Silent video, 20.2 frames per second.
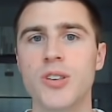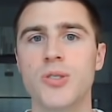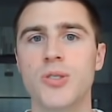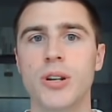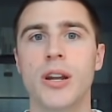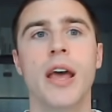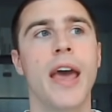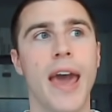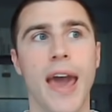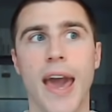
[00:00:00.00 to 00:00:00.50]

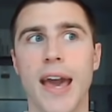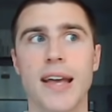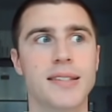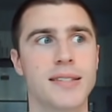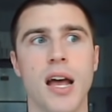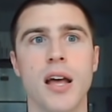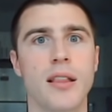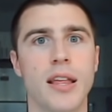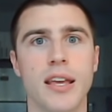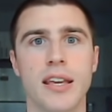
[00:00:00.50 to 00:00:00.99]
season,
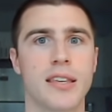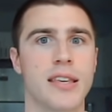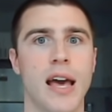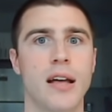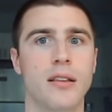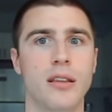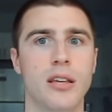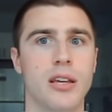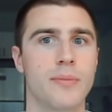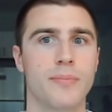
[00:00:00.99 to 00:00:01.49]
it's not like
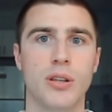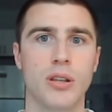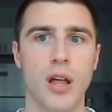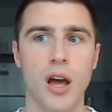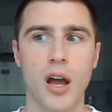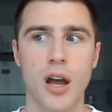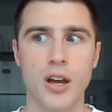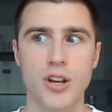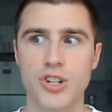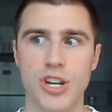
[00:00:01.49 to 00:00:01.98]
Kelly and
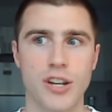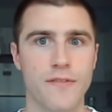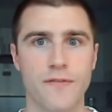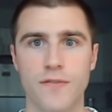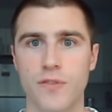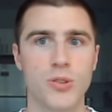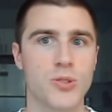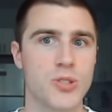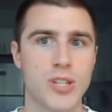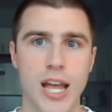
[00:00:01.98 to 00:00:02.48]
Ballage had
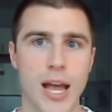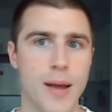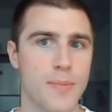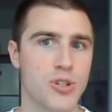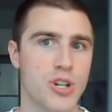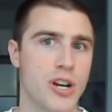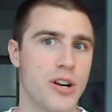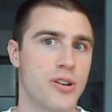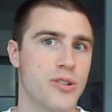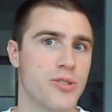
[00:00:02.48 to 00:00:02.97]
full snap
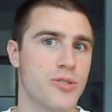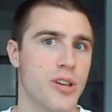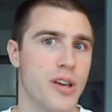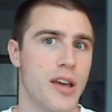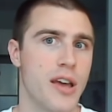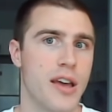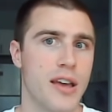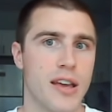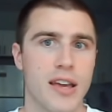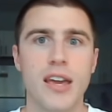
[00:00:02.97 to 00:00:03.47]
shares
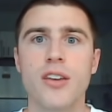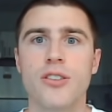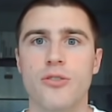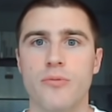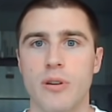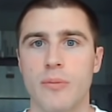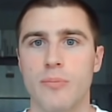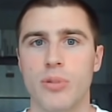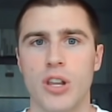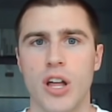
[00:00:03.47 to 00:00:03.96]
either.
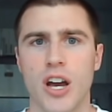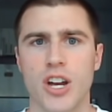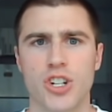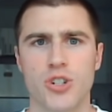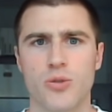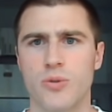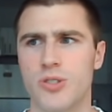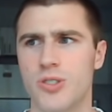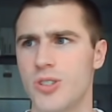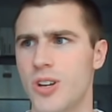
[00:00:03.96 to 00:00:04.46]
I mean,
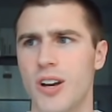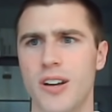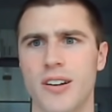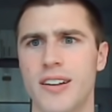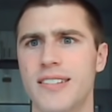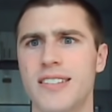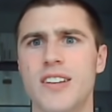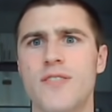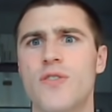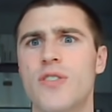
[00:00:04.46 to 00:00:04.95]
Ballage was
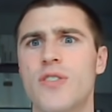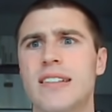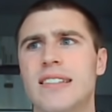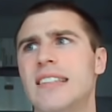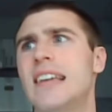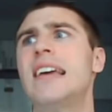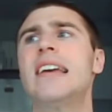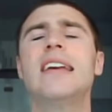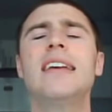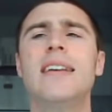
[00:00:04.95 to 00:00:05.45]
on a
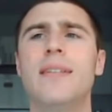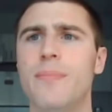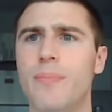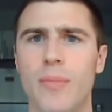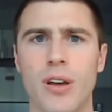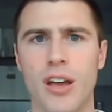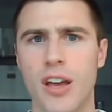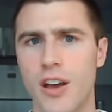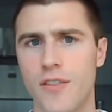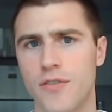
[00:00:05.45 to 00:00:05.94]
different
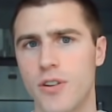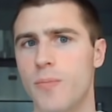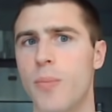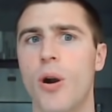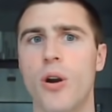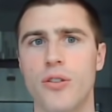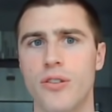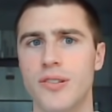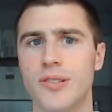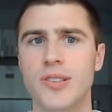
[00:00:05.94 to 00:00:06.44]
team for
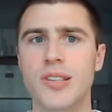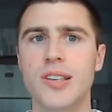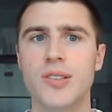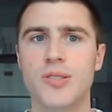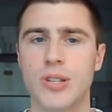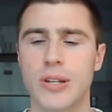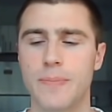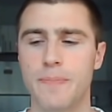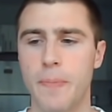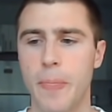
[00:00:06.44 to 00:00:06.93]
part of the
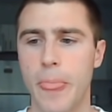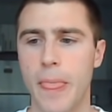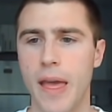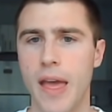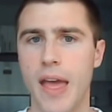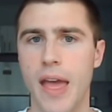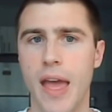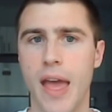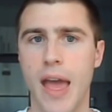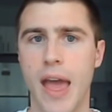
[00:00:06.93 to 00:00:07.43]
season.
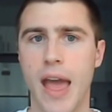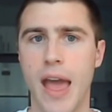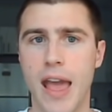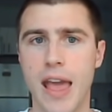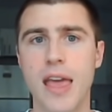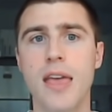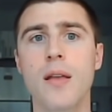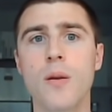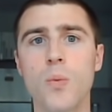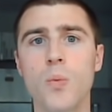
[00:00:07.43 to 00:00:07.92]

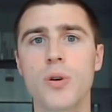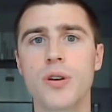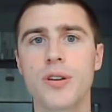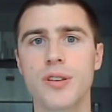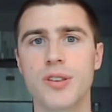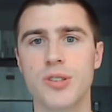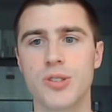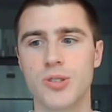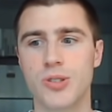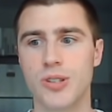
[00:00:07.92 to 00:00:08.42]
It
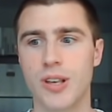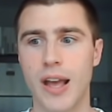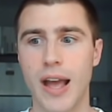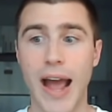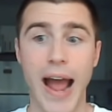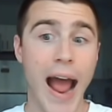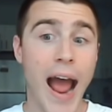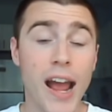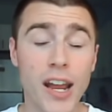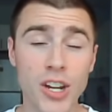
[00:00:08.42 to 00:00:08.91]
was
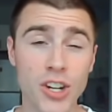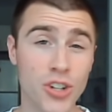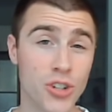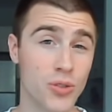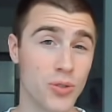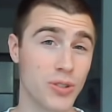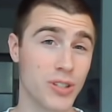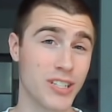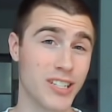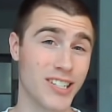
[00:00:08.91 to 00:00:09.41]

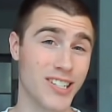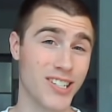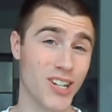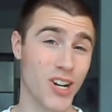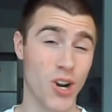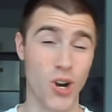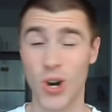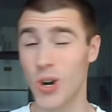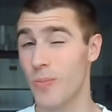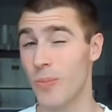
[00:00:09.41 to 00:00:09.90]

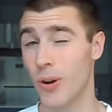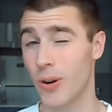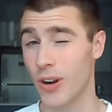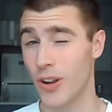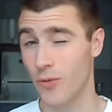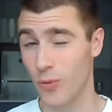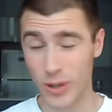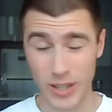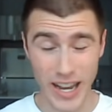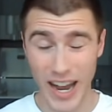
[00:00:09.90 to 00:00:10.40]
actually Herbert,
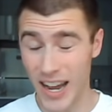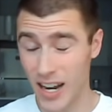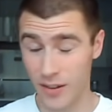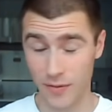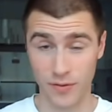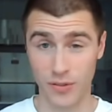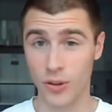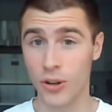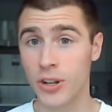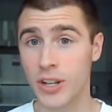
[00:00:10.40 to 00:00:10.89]
if we kind
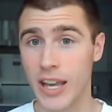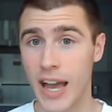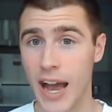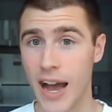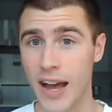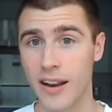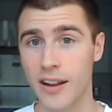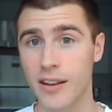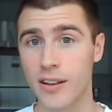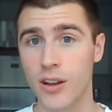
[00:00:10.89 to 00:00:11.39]
of look
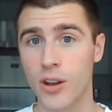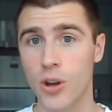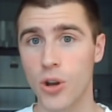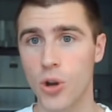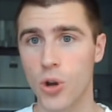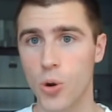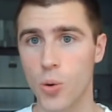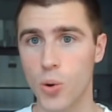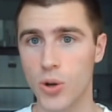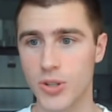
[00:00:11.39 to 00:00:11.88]
at it,
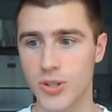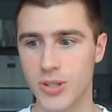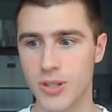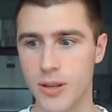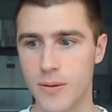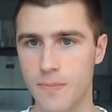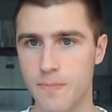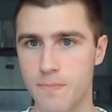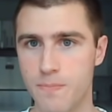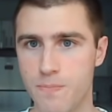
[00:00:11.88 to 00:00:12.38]
who was
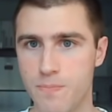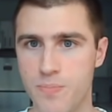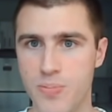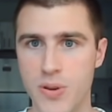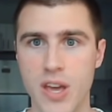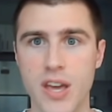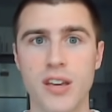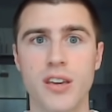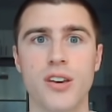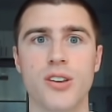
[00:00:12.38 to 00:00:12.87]
the
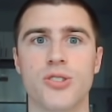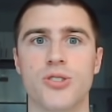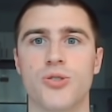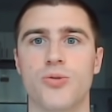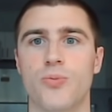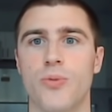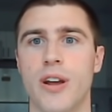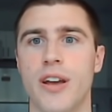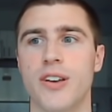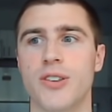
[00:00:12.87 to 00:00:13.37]

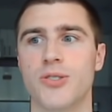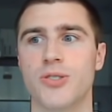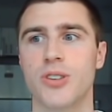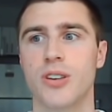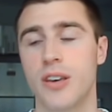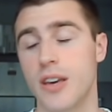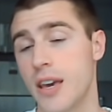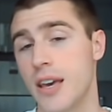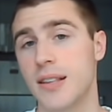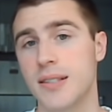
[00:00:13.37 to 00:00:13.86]
biggest risk
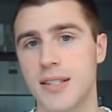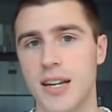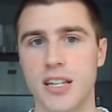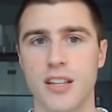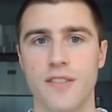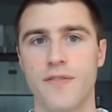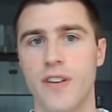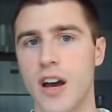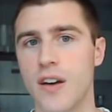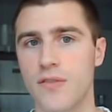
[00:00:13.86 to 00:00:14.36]
inside
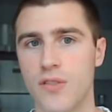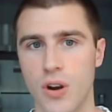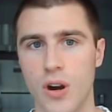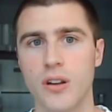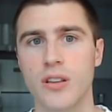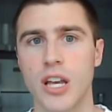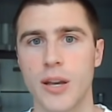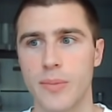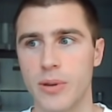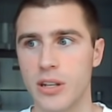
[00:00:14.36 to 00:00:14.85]
the
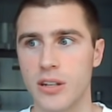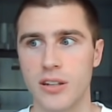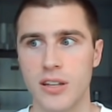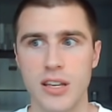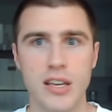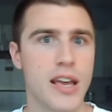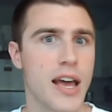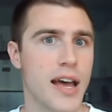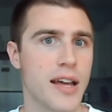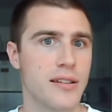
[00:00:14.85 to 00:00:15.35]
5-yard line. I mean,
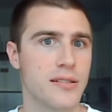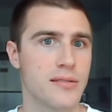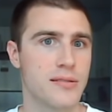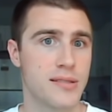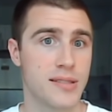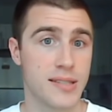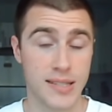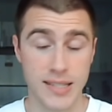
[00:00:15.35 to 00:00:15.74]
he had